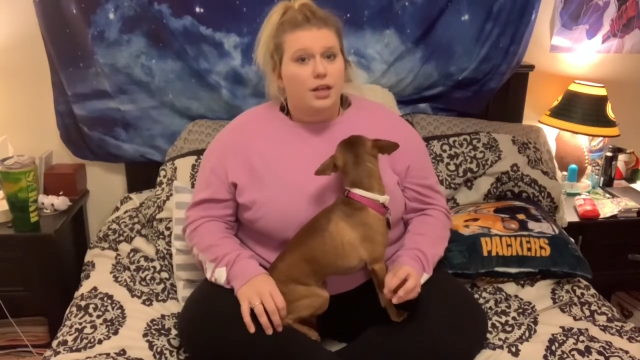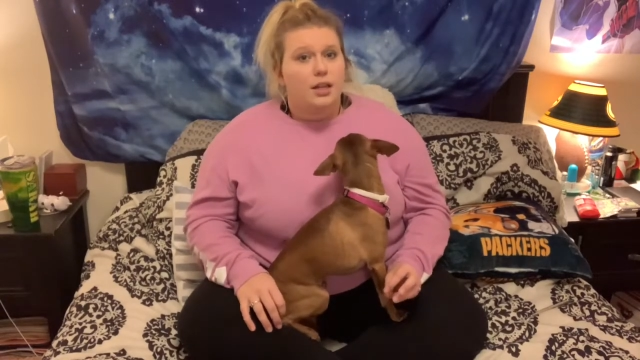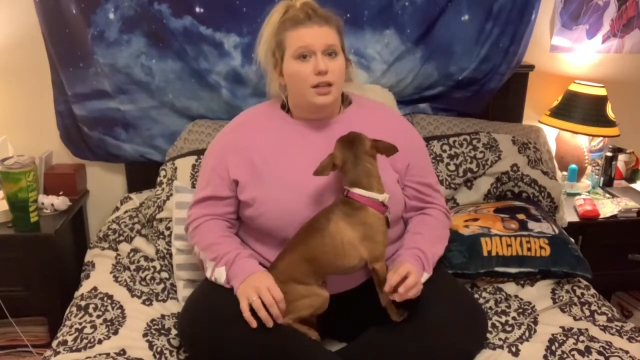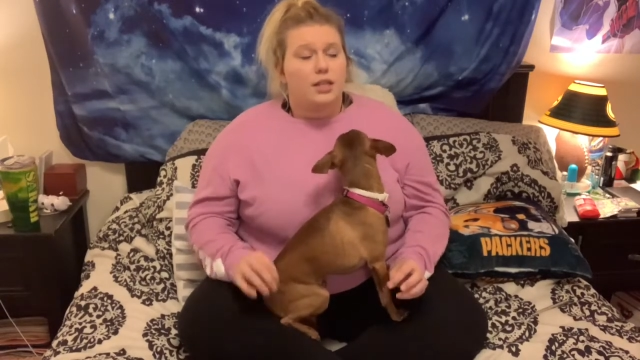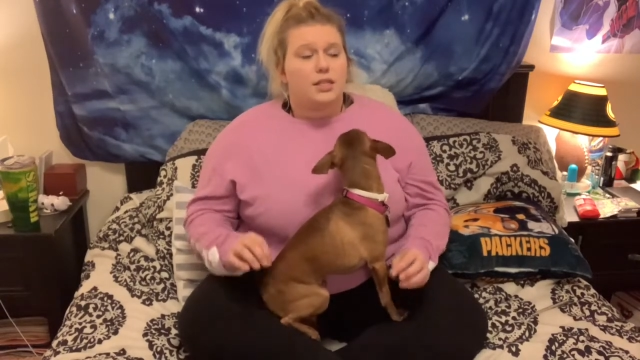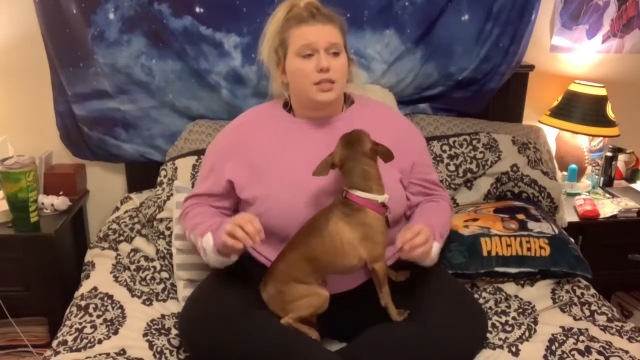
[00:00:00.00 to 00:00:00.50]

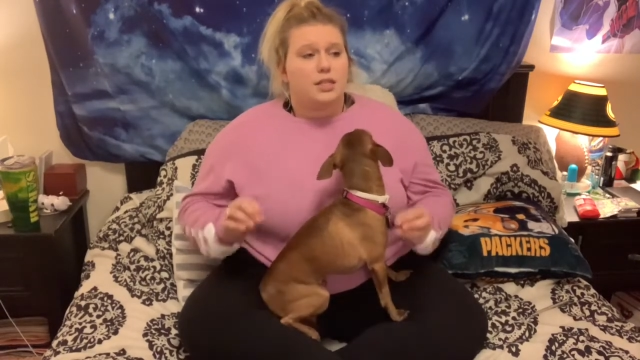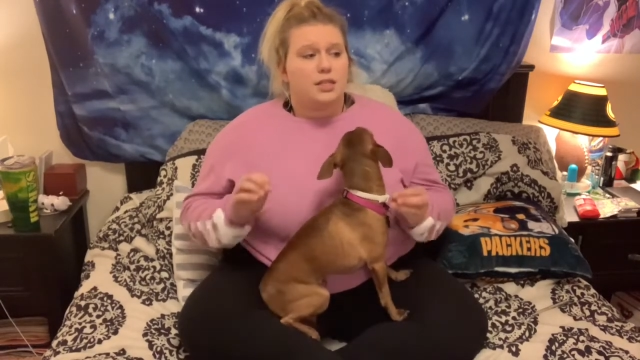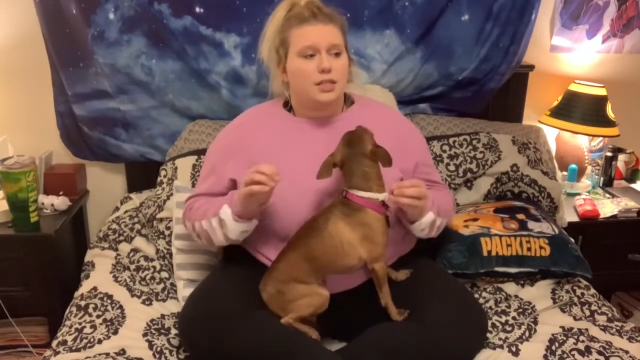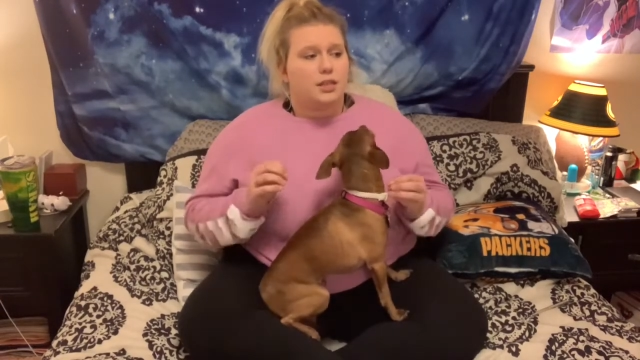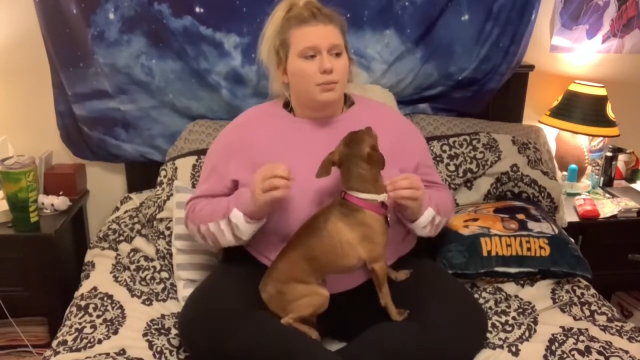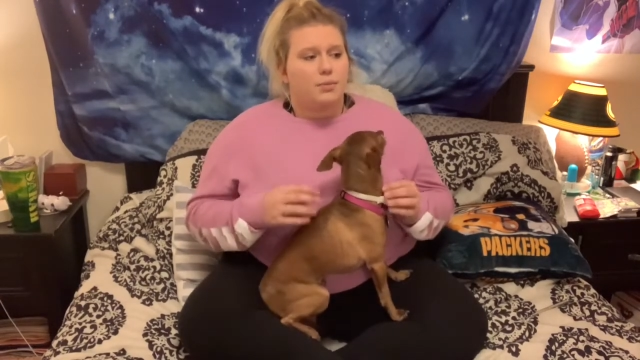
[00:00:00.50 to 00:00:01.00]
This is
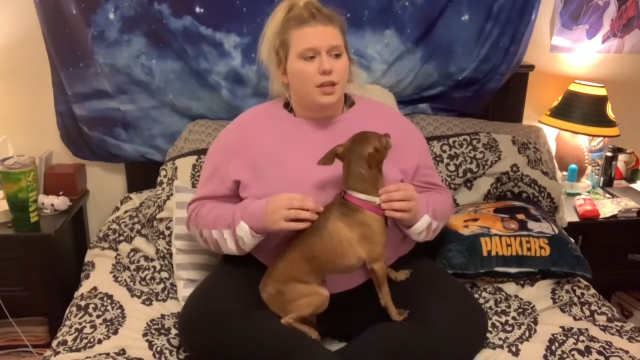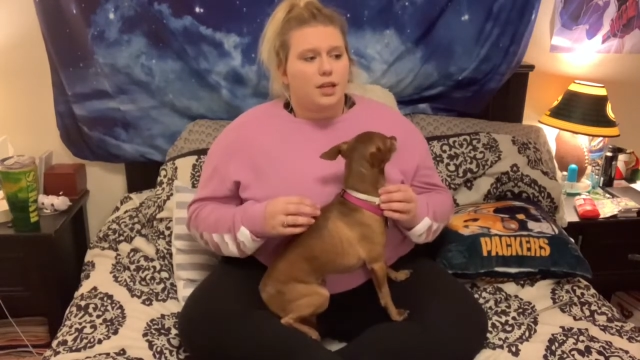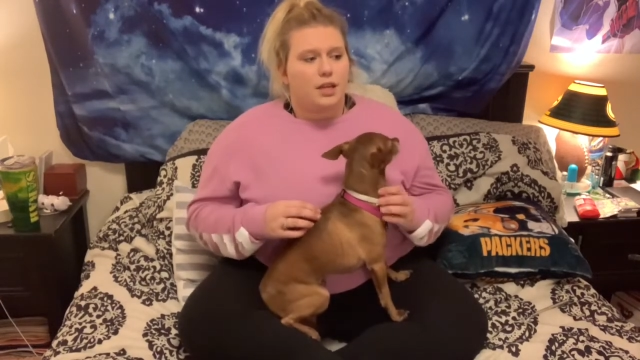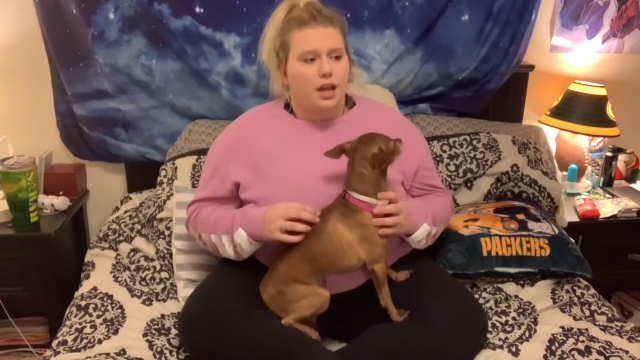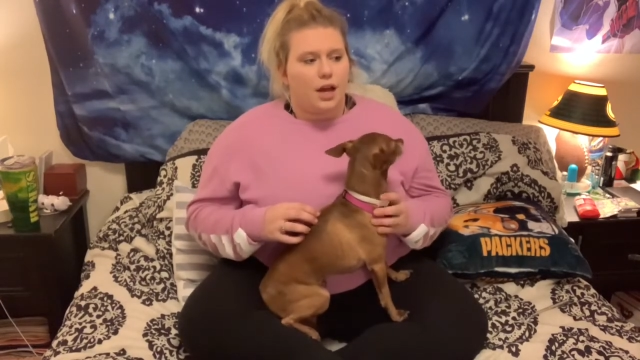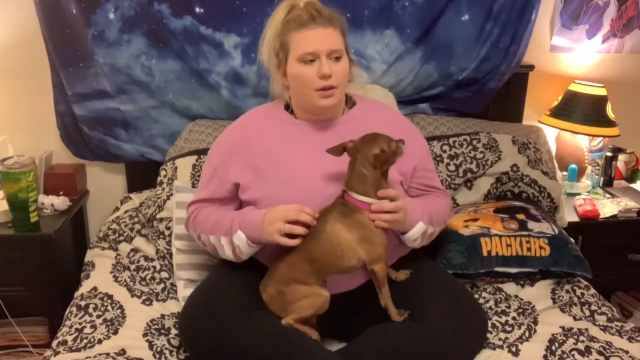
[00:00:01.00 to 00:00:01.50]

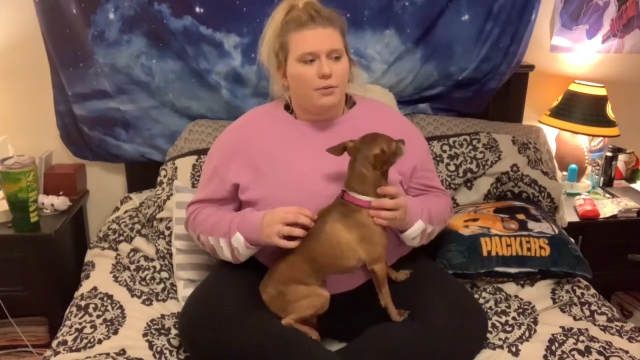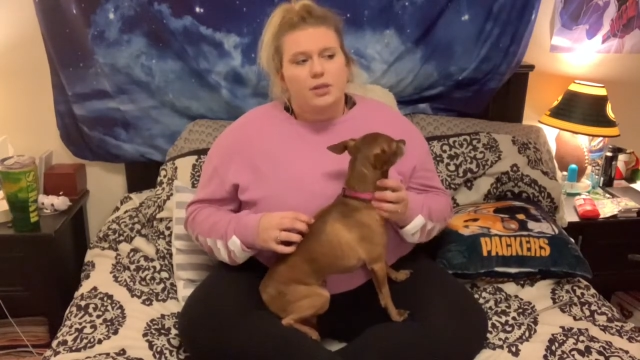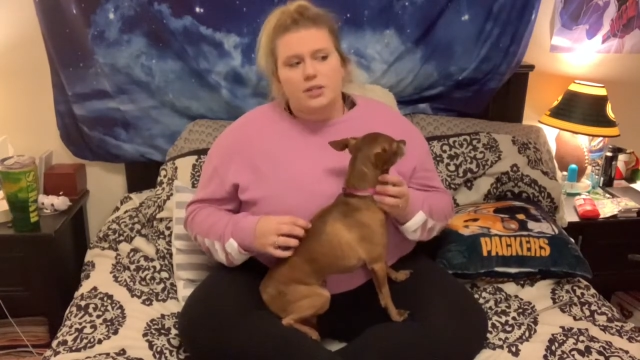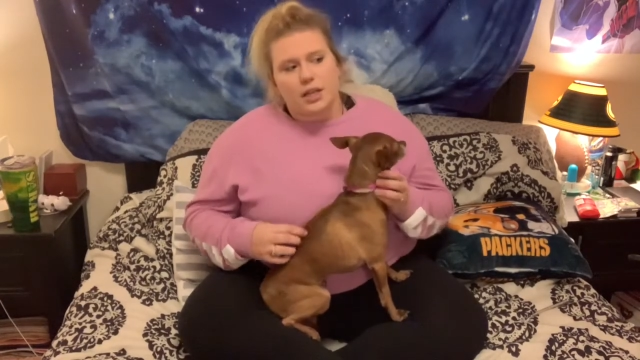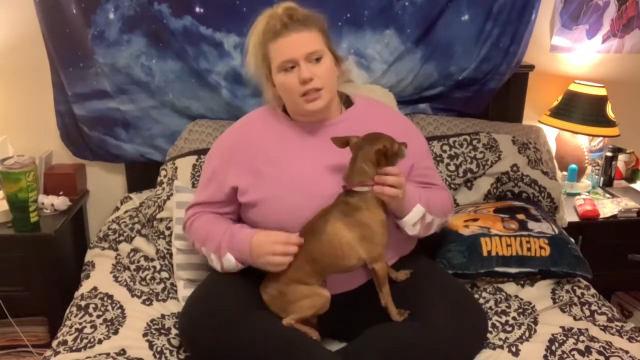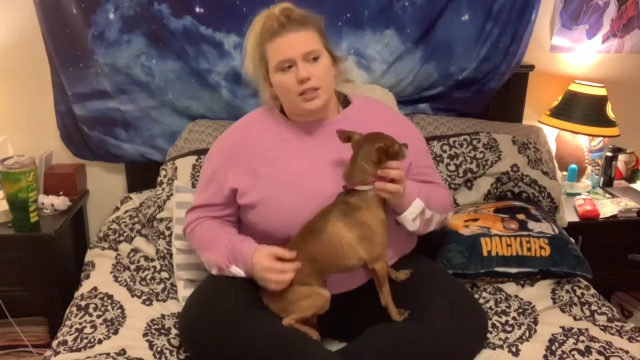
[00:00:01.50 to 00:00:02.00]
something I always
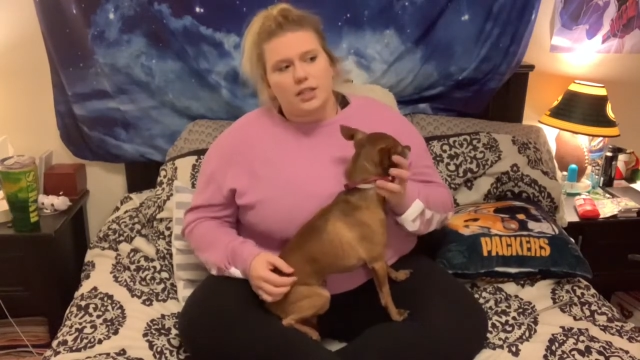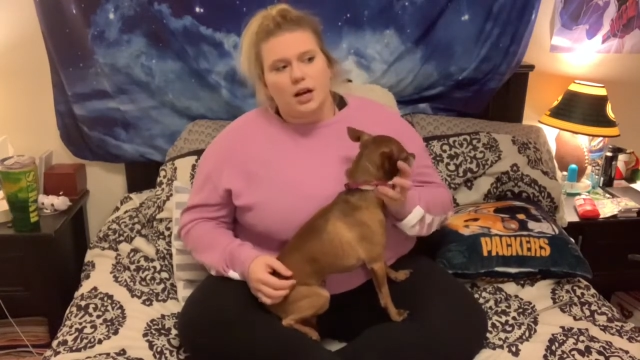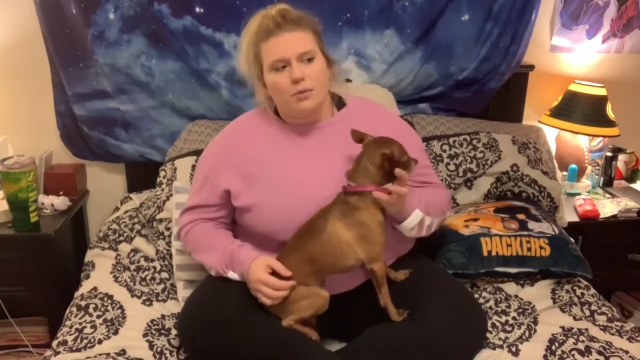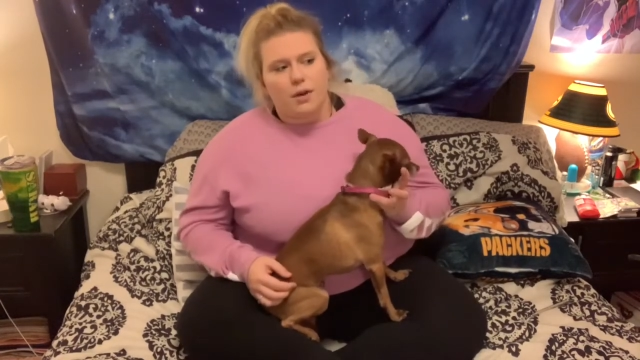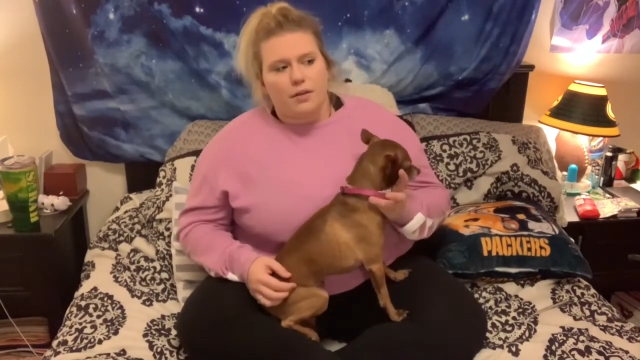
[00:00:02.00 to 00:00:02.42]
like to tell my